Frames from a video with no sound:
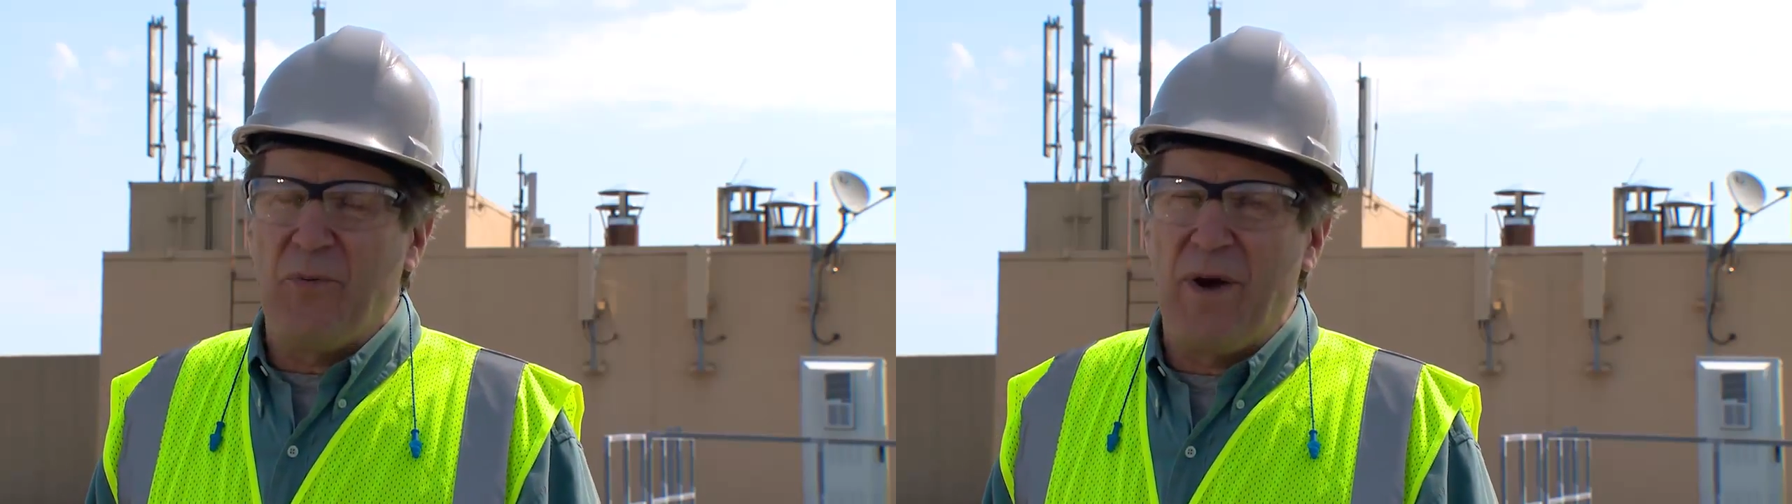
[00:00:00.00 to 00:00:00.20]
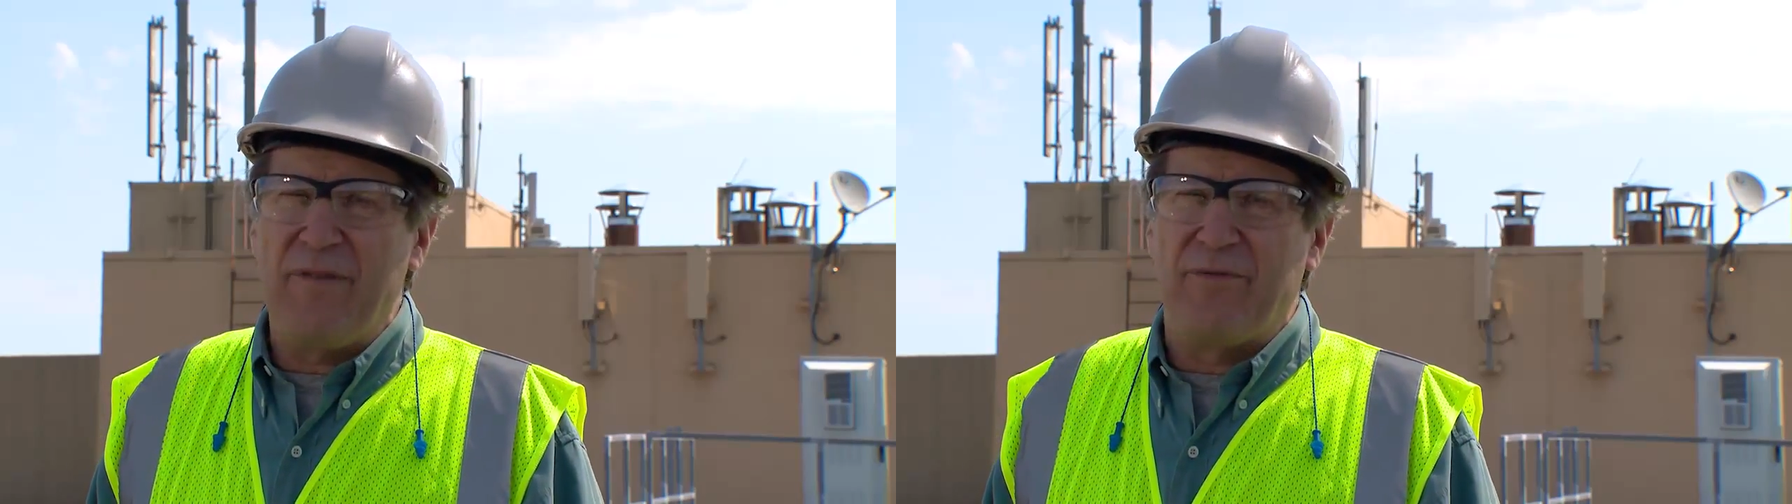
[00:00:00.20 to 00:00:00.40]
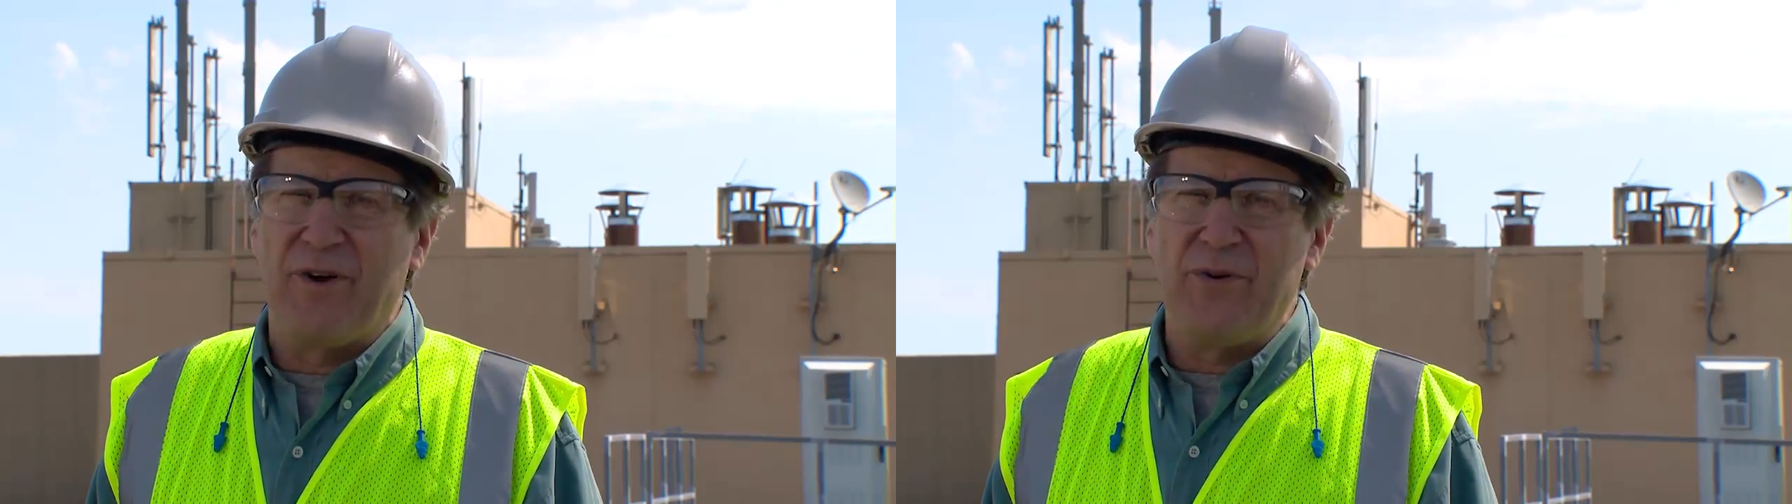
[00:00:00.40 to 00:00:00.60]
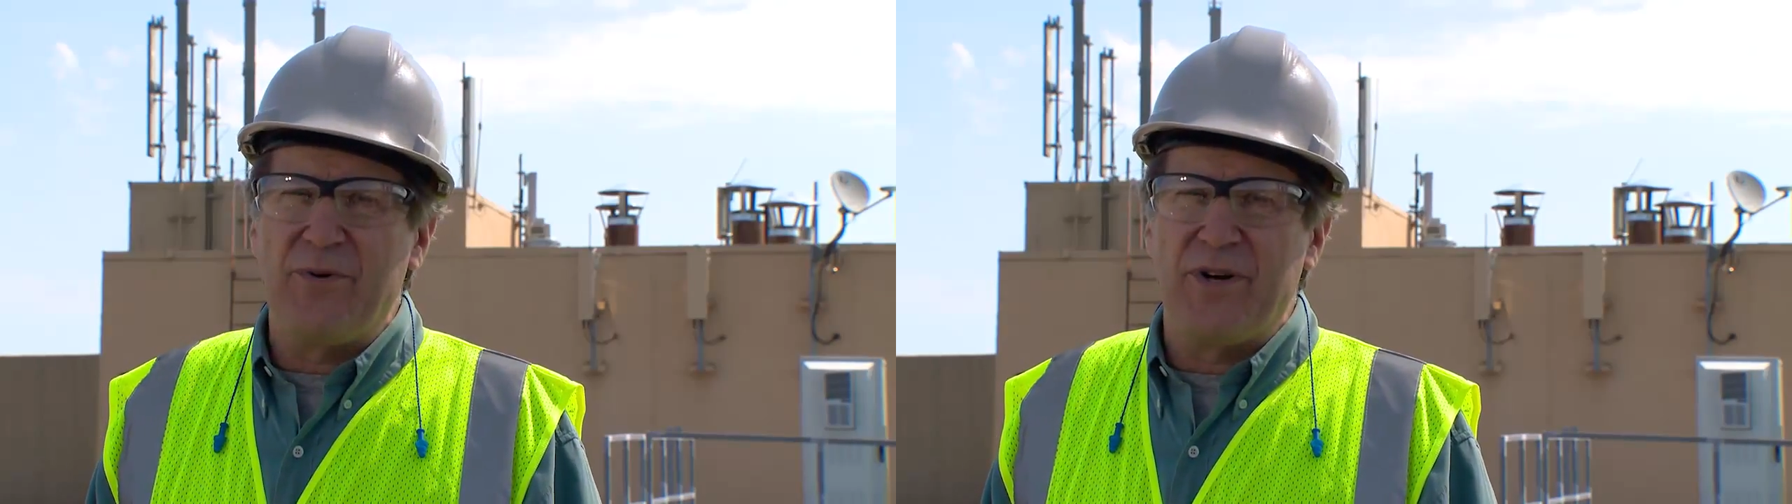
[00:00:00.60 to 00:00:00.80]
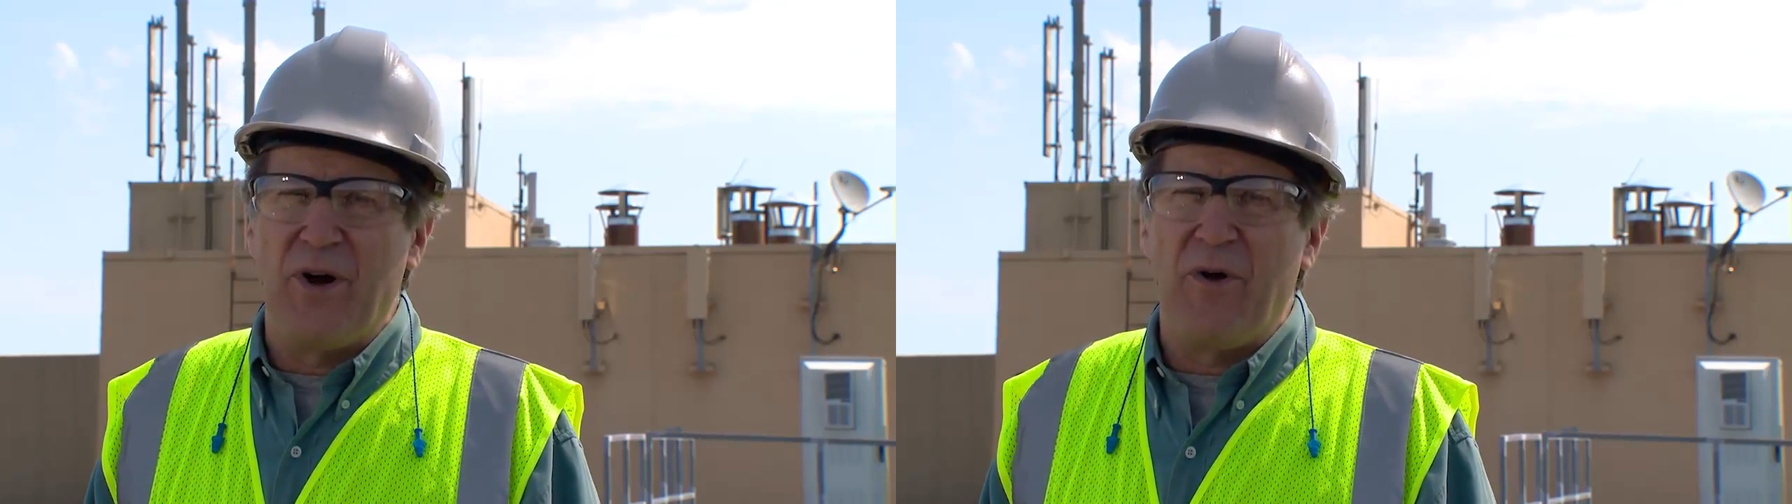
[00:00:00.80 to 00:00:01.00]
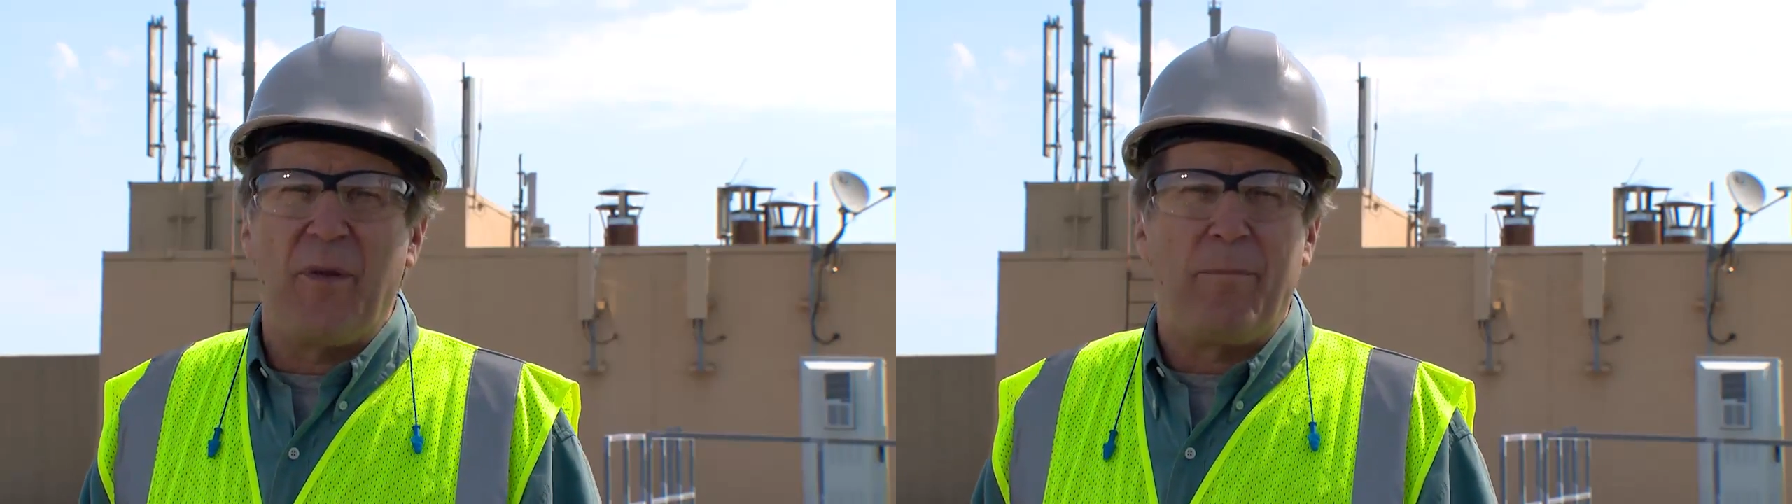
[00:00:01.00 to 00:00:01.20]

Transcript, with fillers: way for you to know the